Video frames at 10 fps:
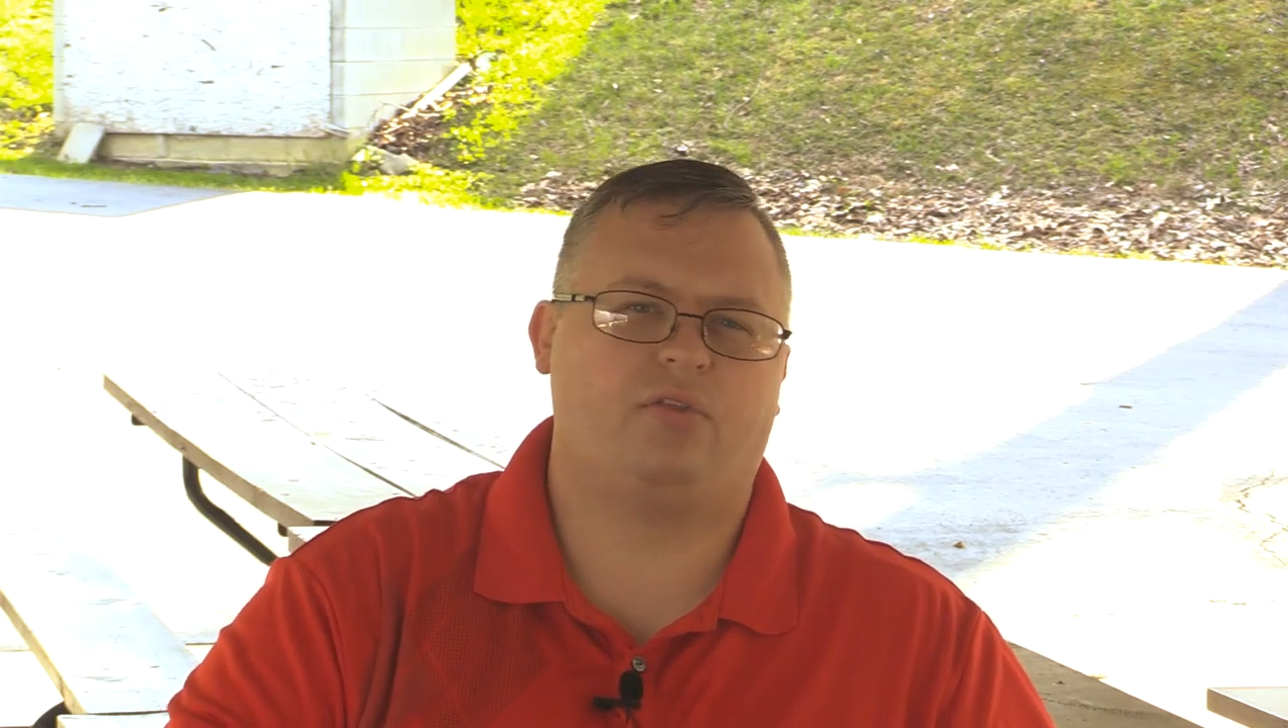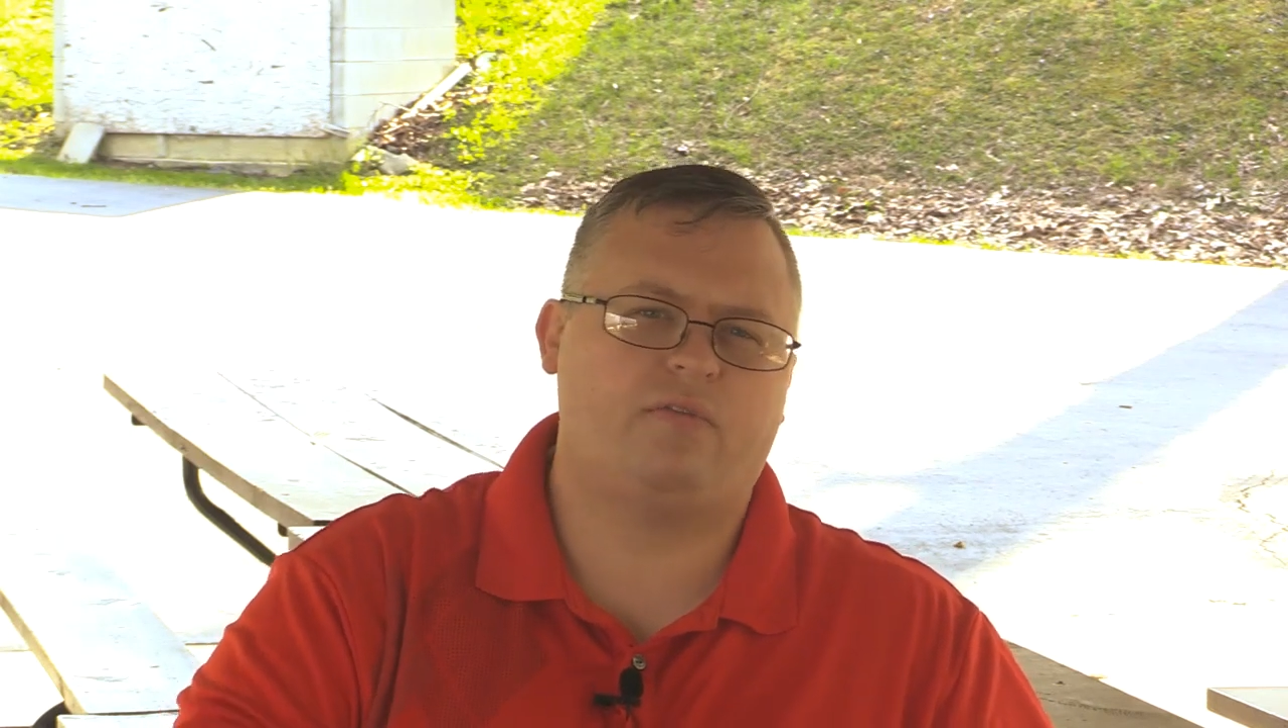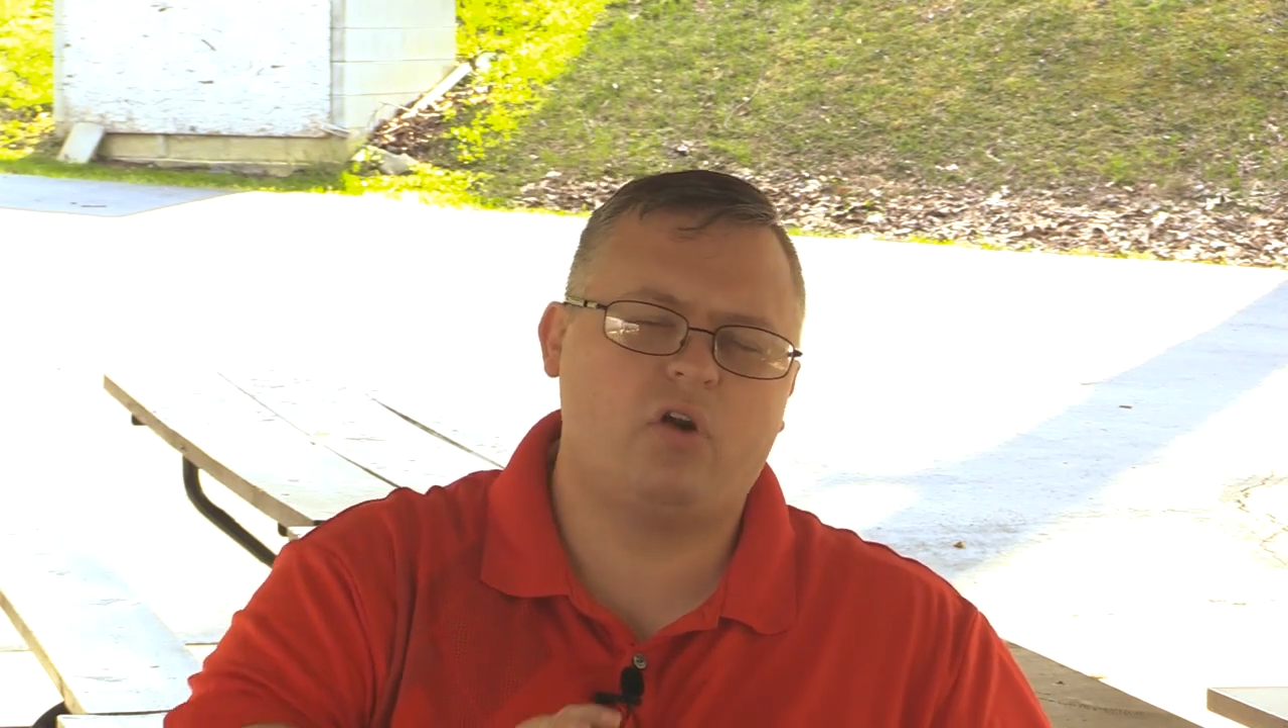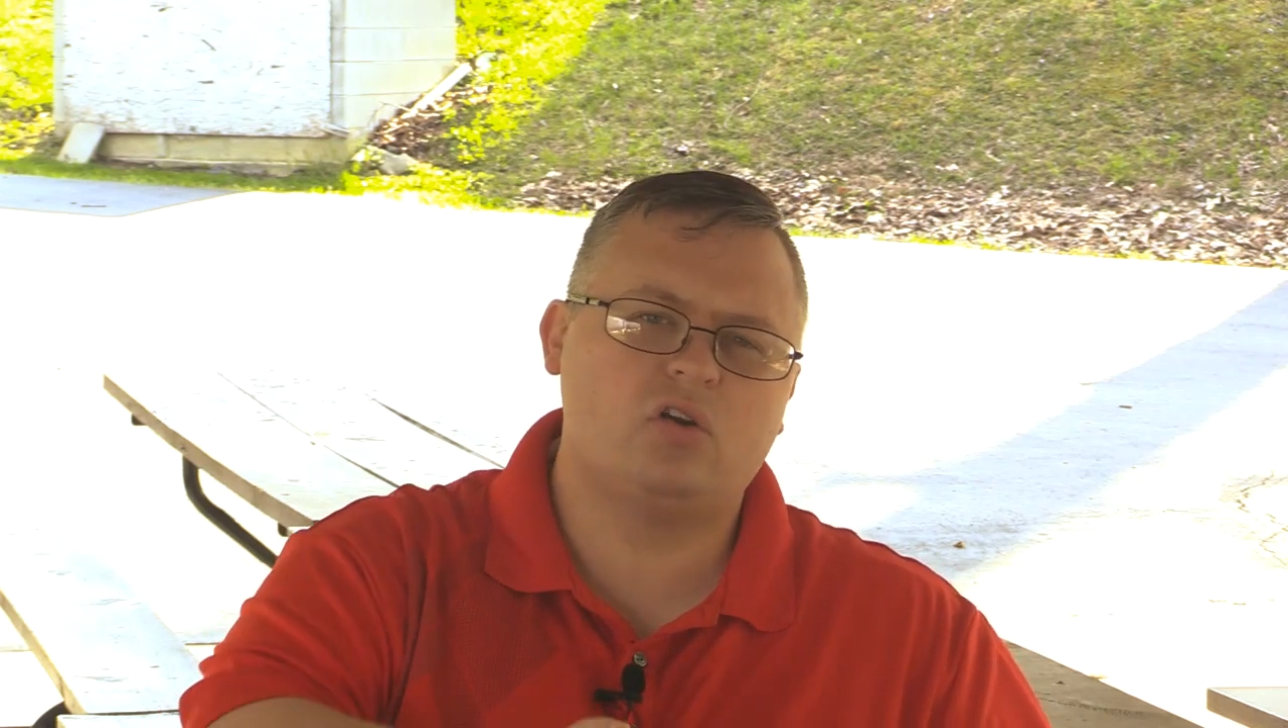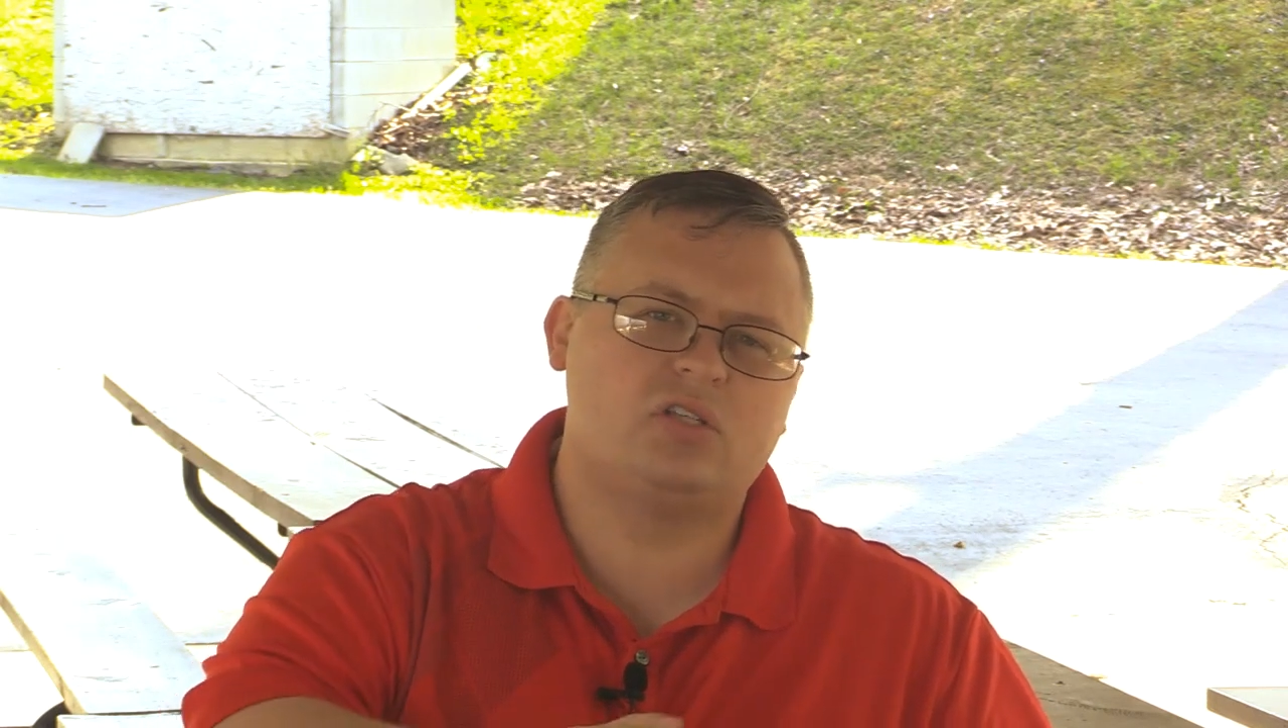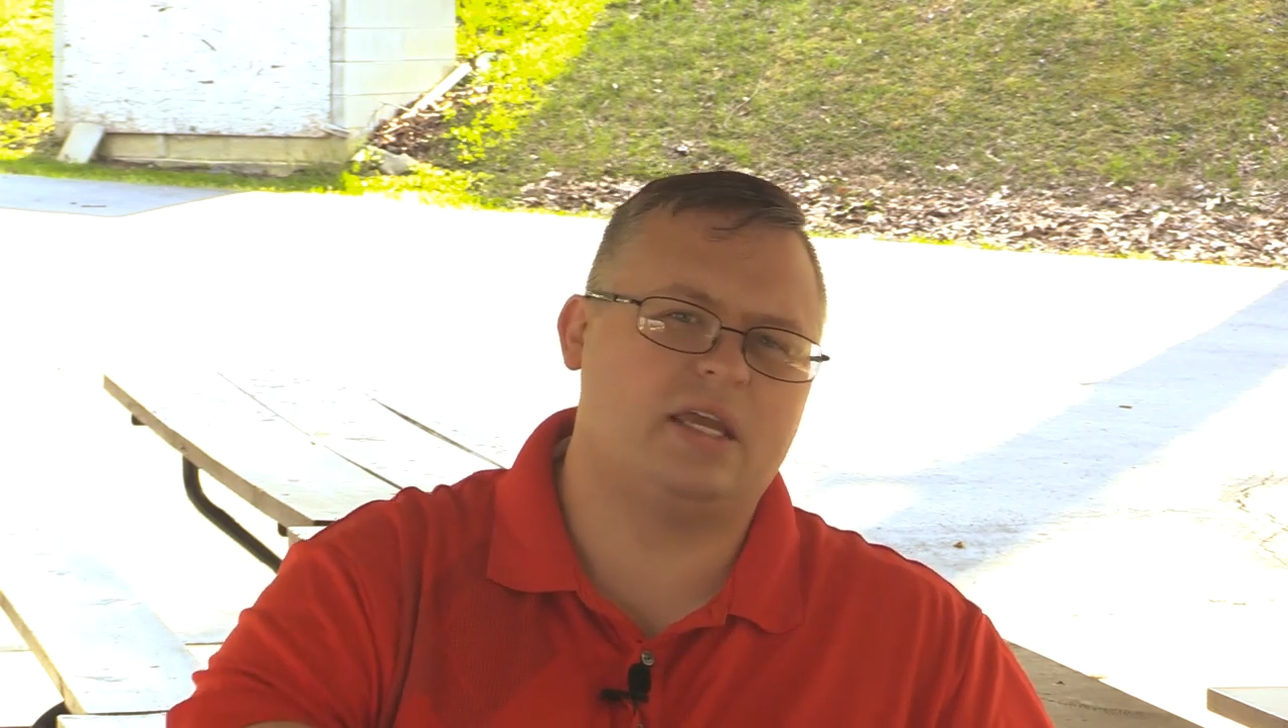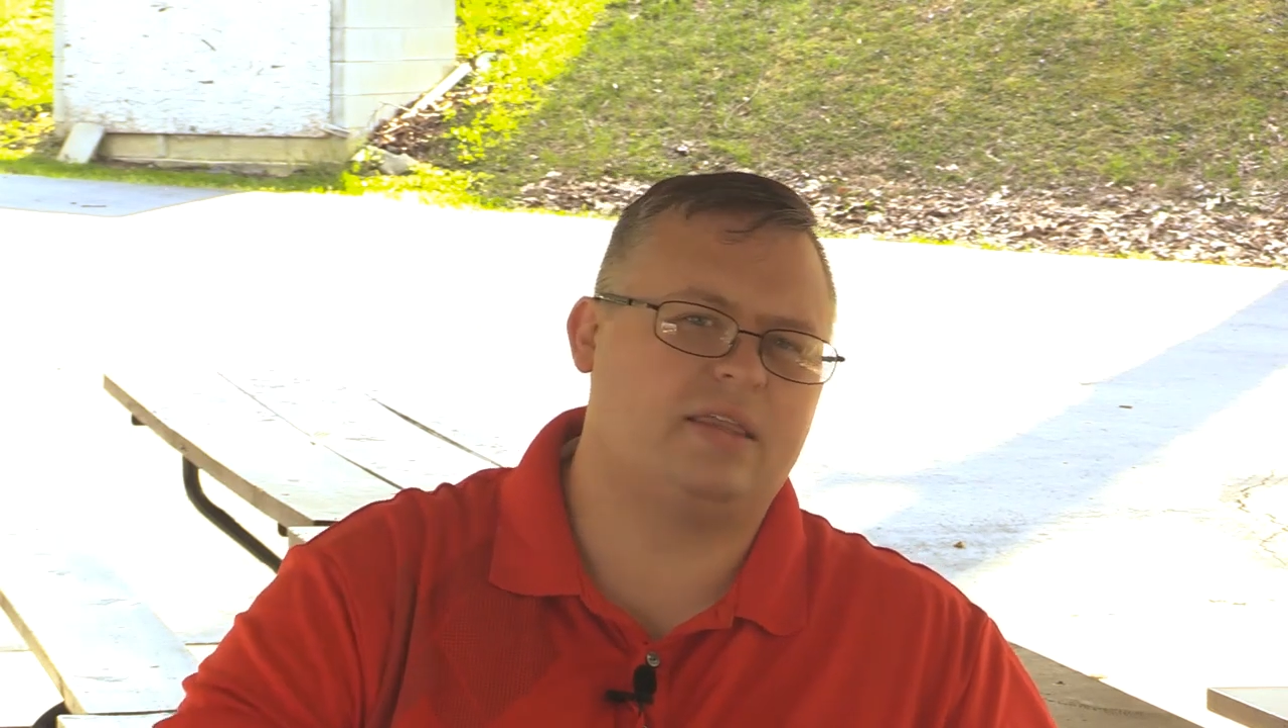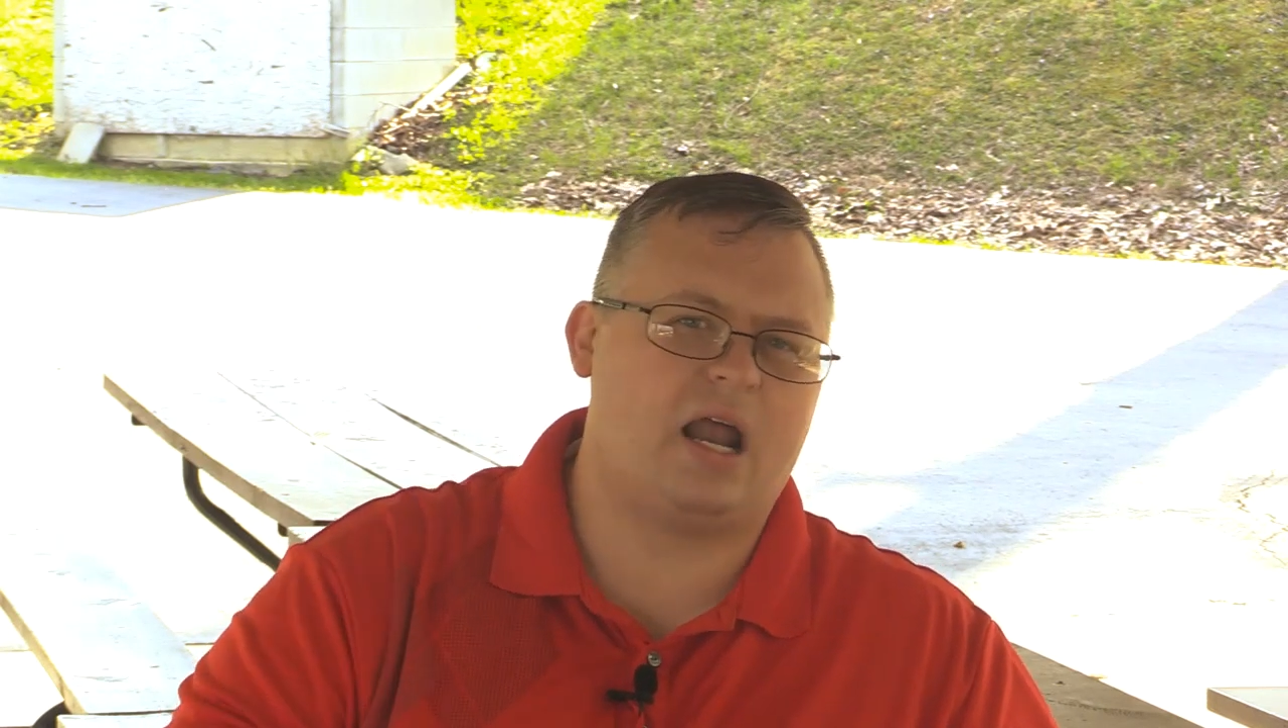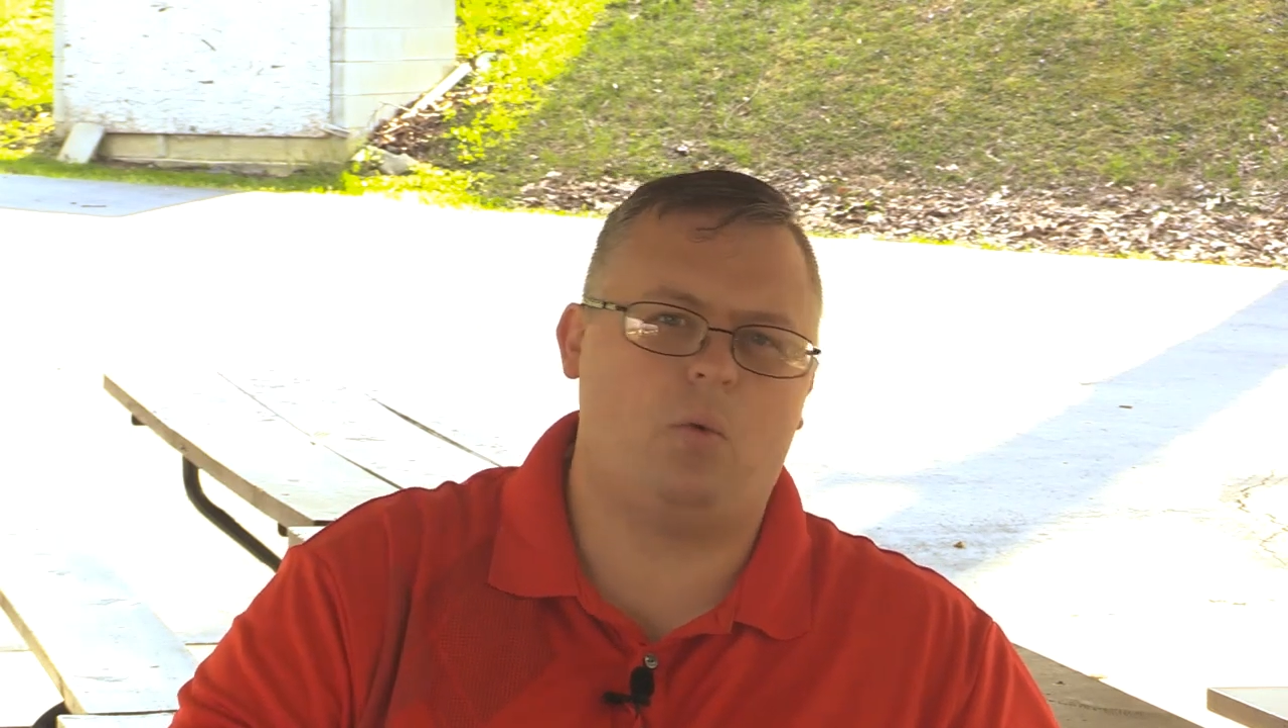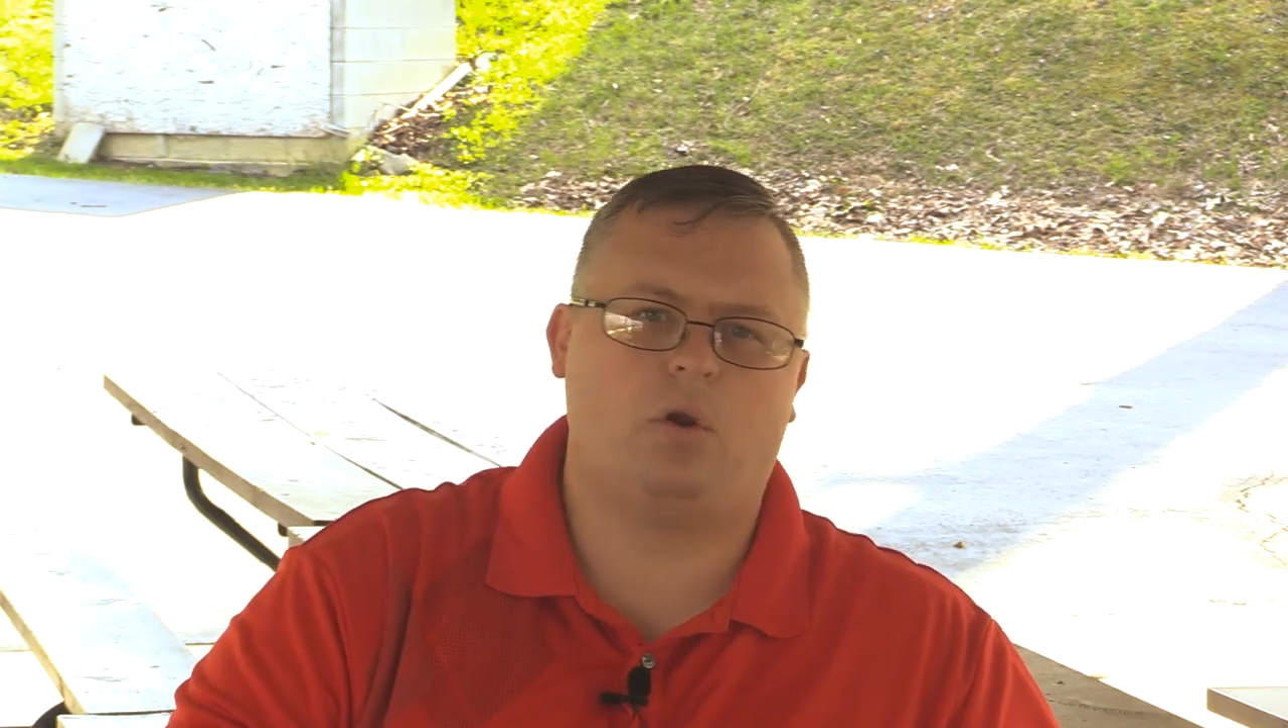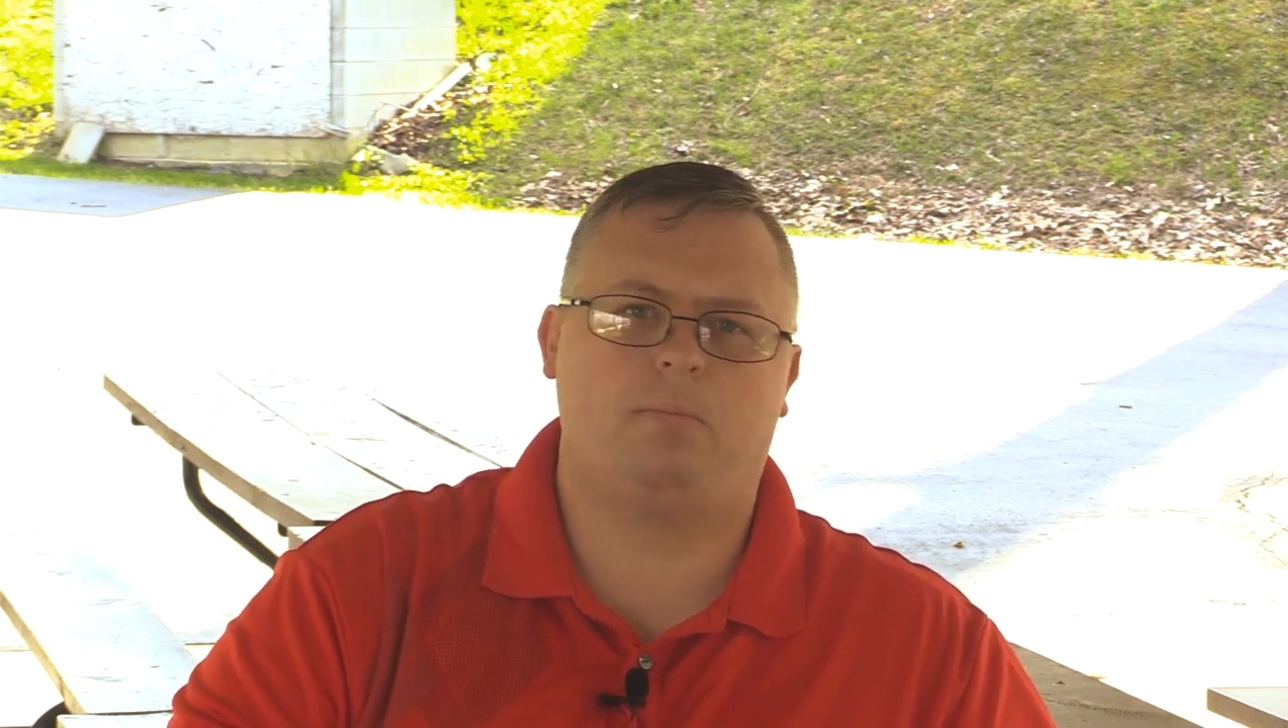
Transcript: The first thing that I want